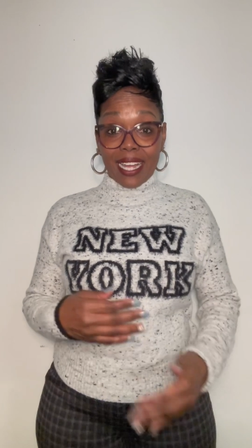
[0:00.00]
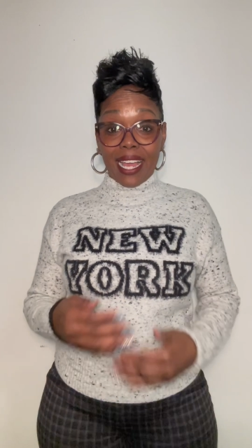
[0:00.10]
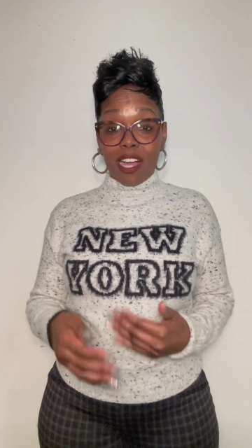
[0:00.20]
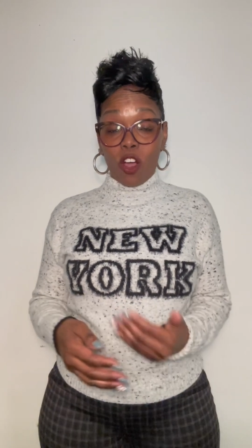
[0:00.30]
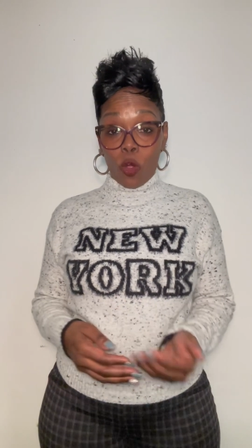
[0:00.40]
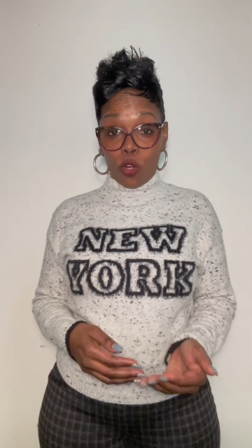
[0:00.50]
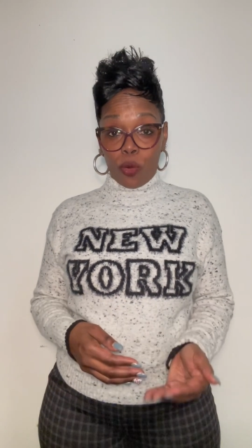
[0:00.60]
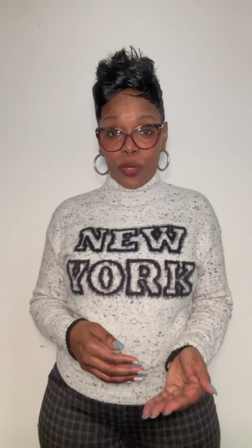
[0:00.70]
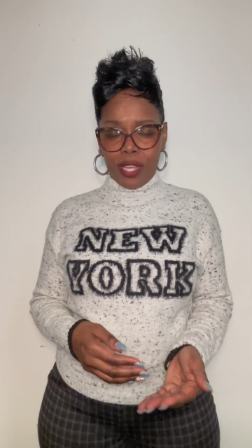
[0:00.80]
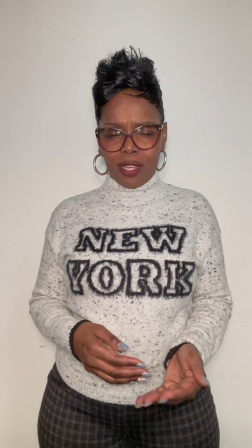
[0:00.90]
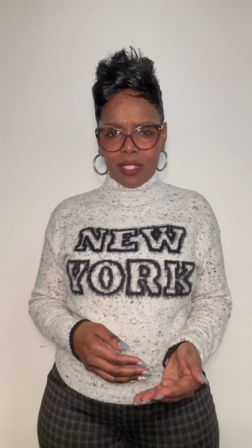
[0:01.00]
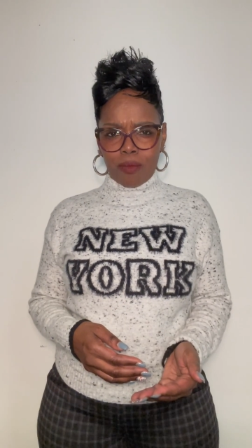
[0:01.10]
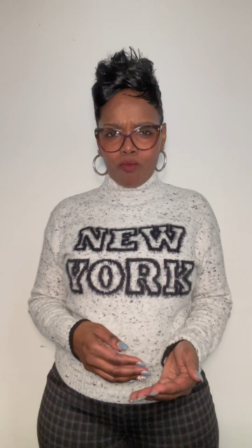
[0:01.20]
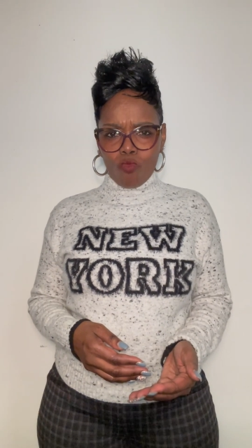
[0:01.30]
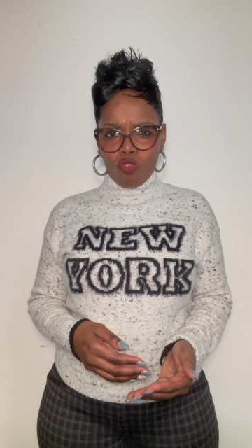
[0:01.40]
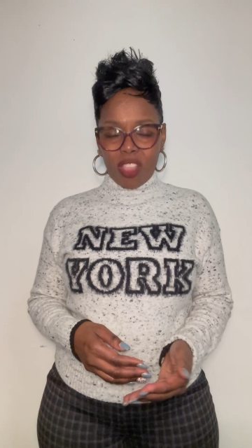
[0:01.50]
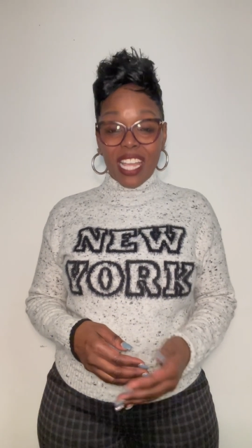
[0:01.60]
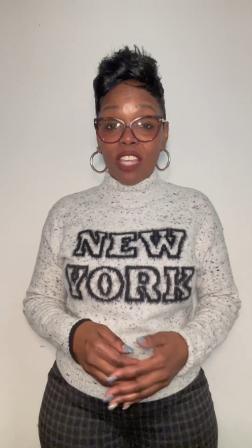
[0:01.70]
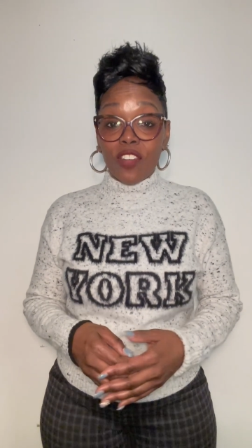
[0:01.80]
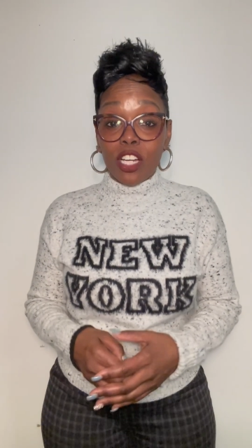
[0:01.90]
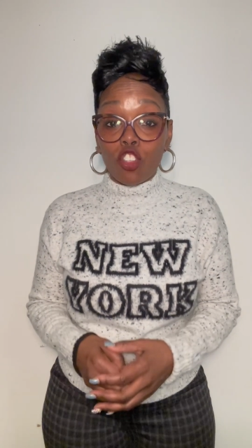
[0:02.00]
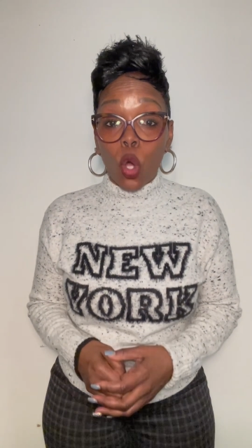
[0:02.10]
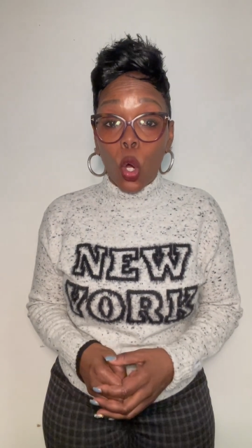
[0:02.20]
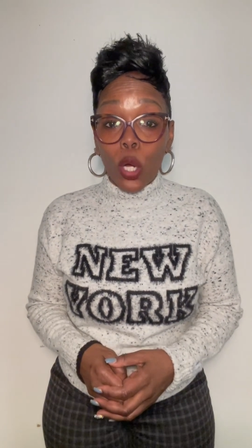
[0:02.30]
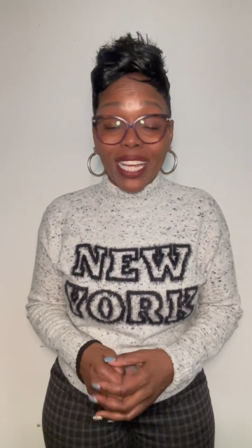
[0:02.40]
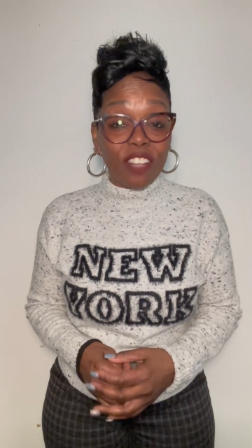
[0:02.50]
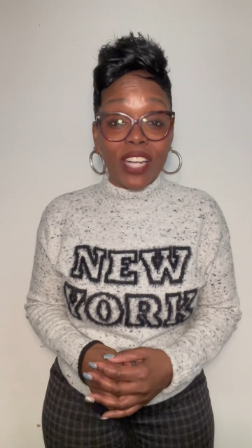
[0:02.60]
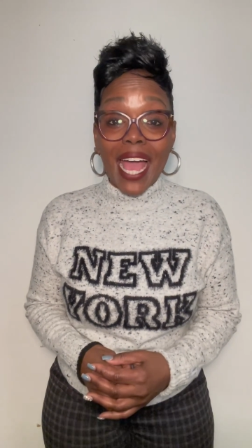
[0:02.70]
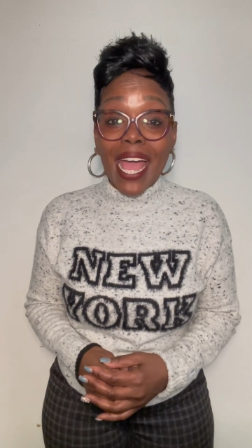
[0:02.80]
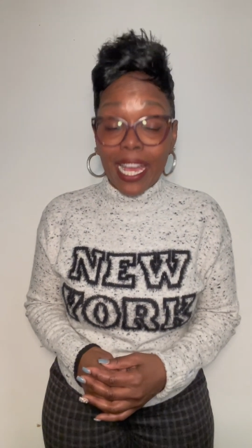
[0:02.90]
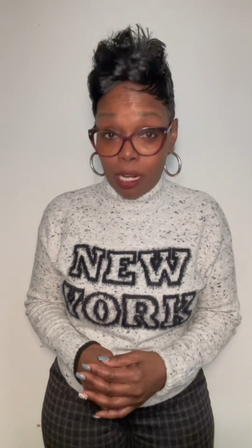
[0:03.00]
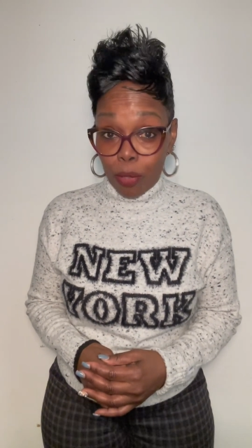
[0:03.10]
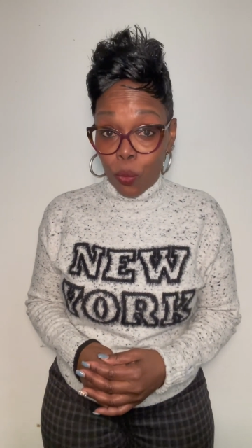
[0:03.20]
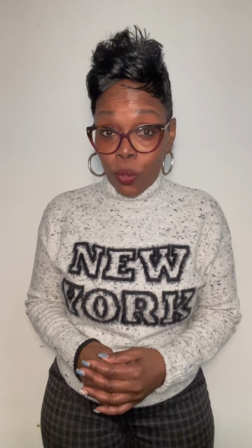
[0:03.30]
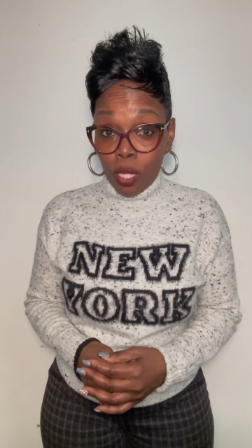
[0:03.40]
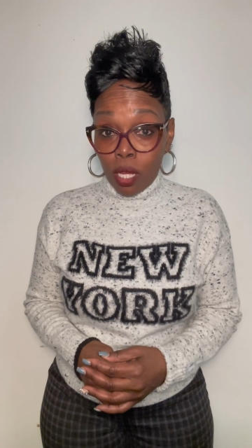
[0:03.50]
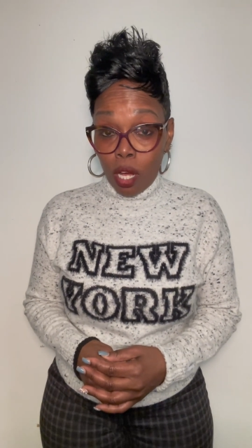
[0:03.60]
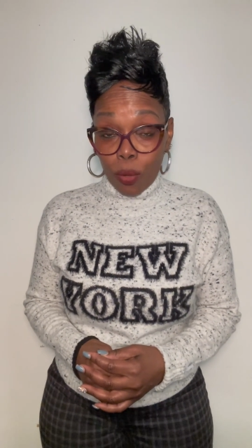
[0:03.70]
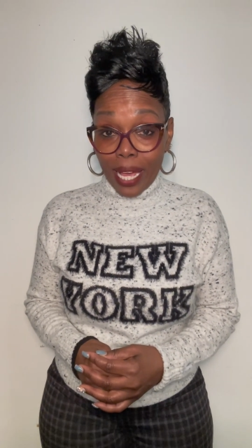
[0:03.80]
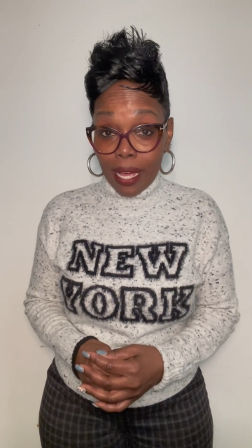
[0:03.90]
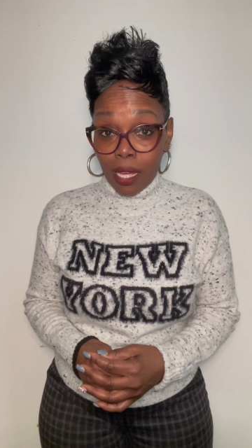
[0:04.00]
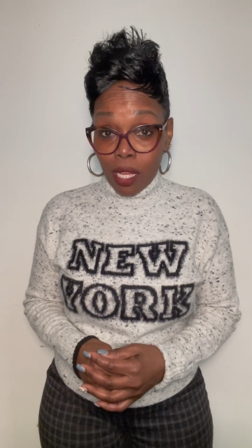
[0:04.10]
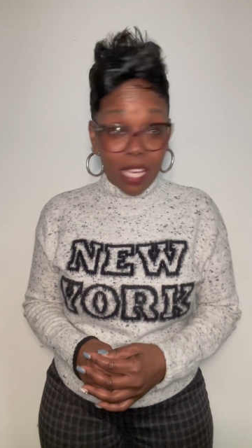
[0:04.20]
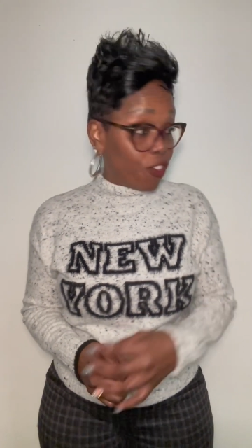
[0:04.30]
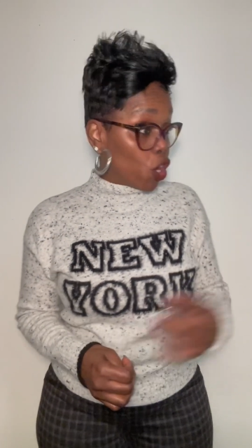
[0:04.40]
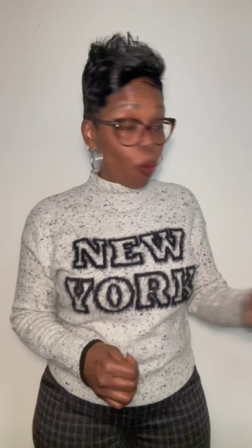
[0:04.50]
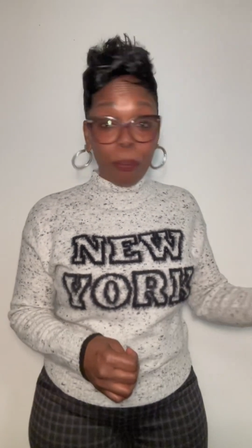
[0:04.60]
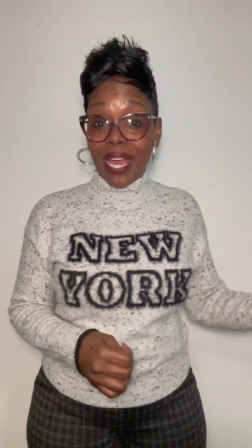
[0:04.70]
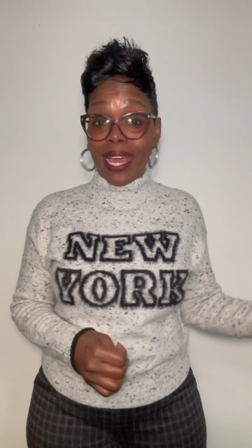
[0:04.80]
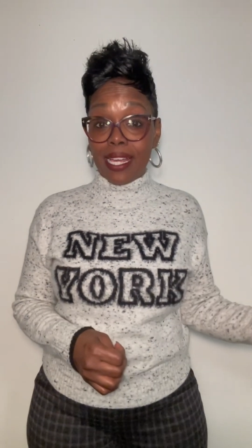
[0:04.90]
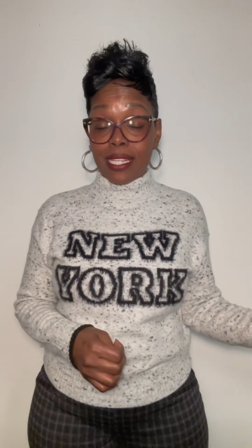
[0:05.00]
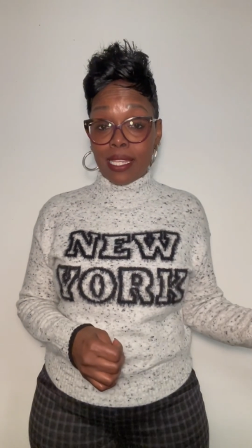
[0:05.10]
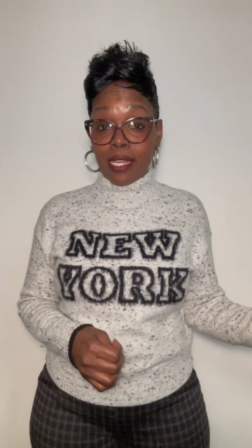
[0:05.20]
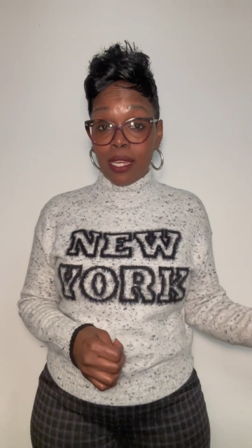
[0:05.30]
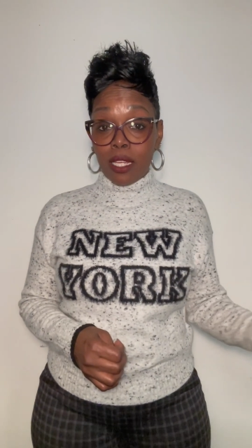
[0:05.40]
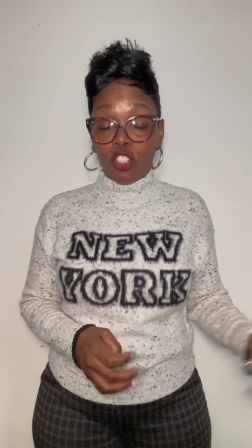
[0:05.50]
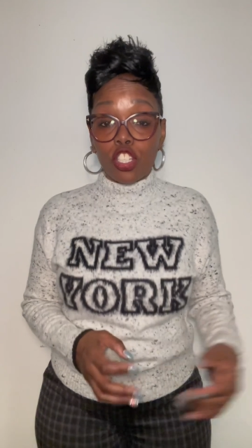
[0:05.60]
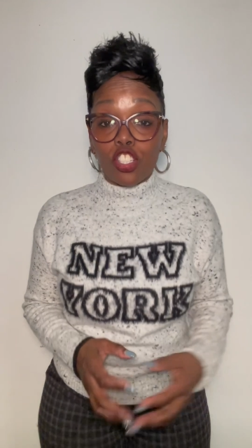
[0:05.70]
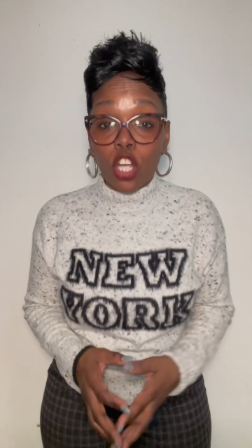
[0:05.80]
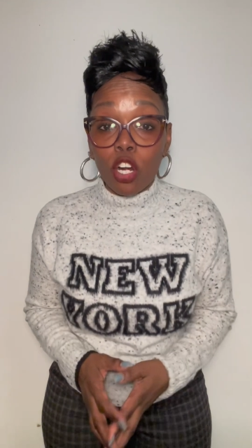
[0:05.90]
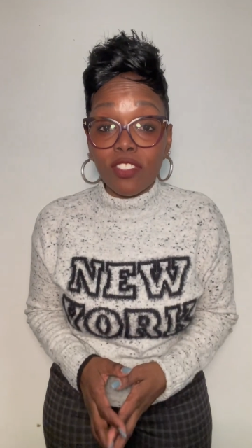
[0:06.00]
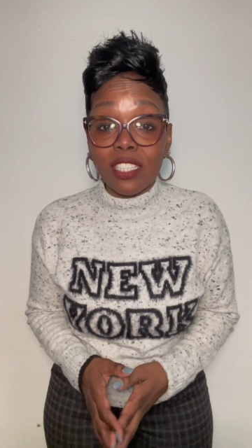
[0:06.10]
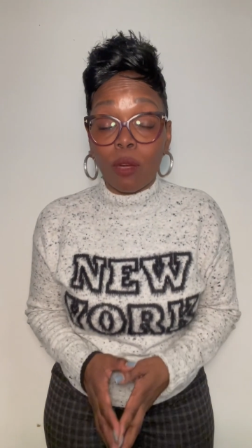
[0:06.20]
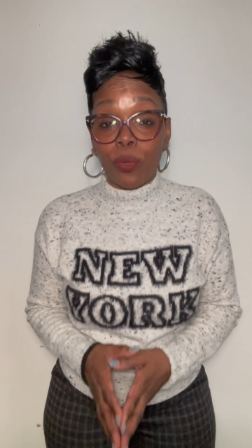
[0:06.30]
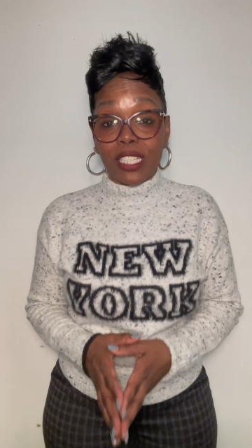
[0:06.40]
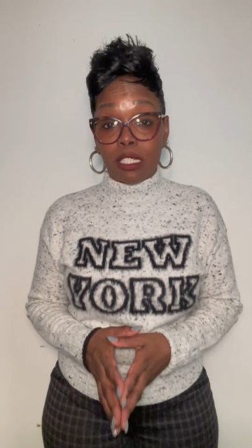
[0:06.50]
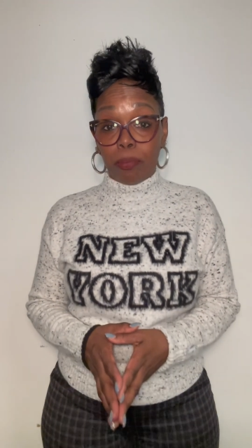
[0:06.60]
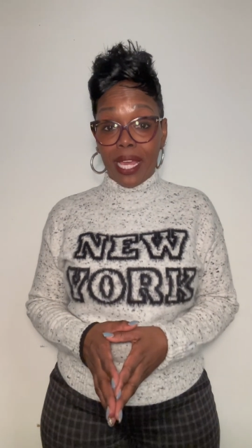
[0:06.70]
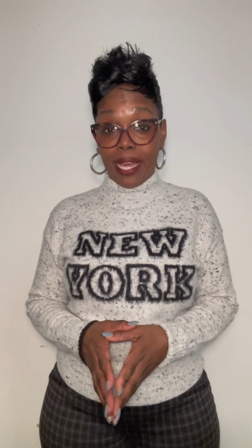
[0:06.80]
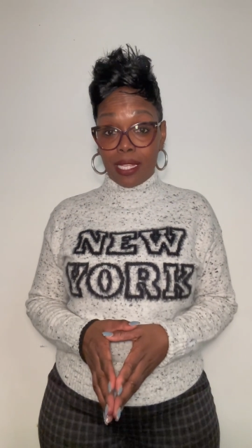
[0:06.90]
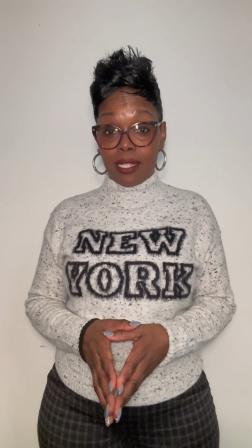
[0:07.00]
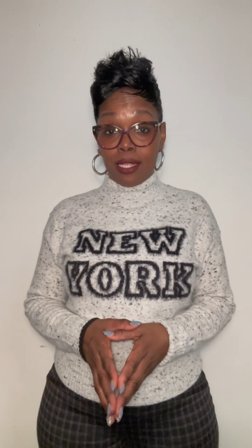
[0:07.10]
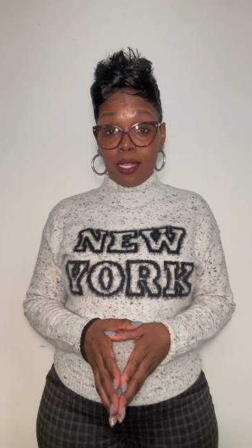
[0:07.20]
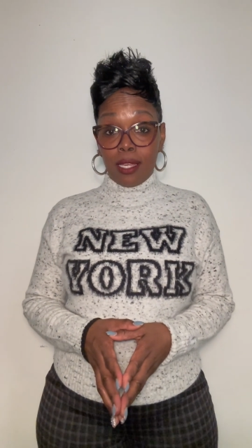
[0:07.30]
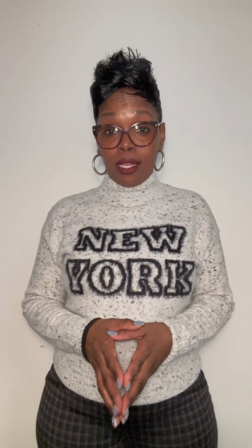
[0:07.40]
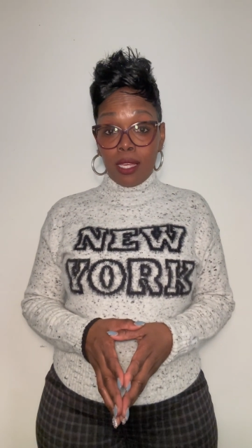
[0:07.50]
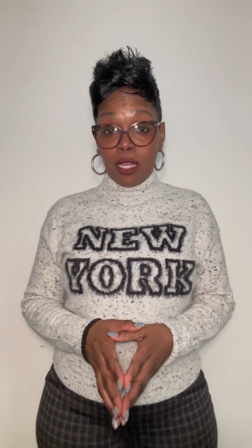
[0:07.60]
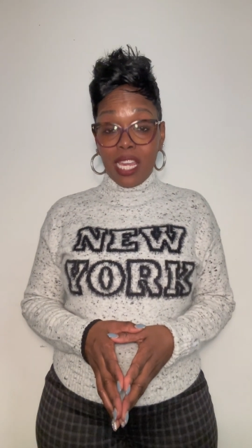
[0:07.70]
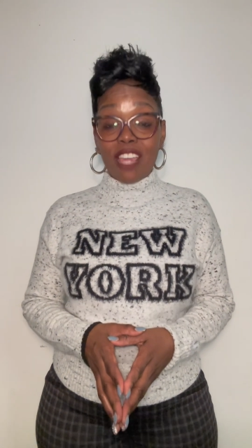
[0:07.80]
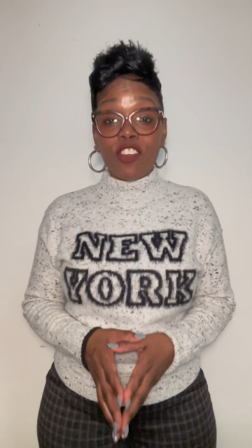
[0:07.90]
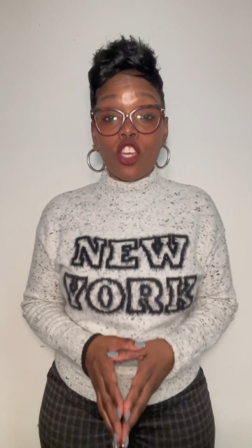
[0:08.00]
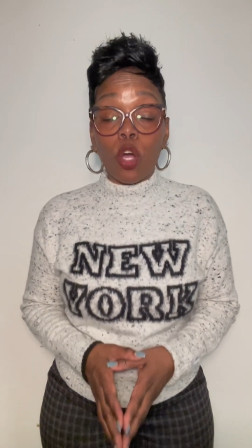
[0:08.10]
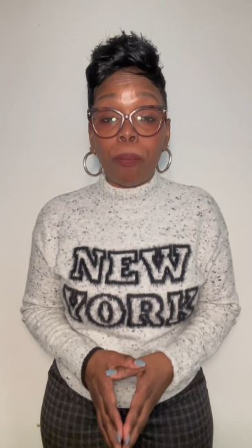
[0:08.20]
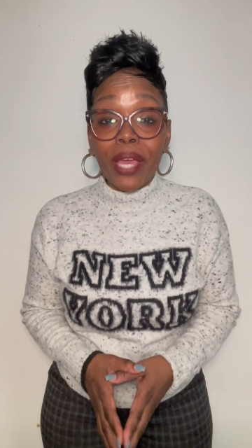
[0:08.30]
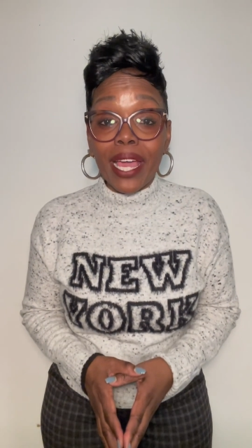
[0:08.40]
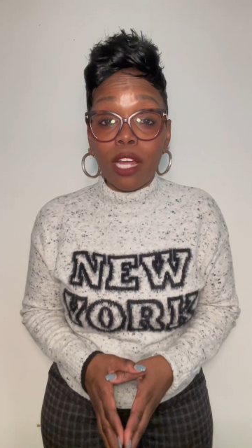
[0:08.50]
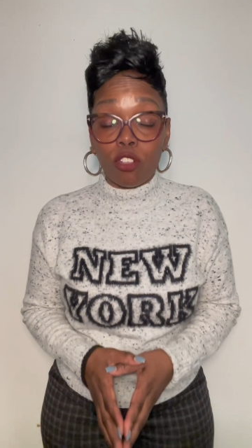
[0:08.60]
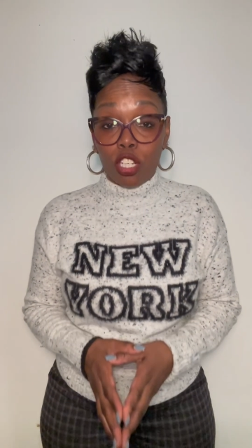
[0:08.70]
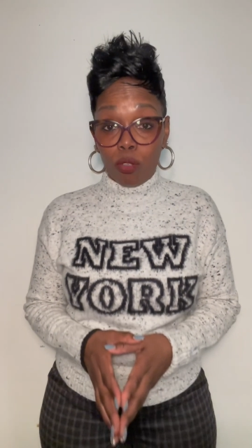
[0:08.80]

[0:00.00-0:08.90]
got older is even a dog, even an animal, okay? Even your pet deserves some respect. Even your pet,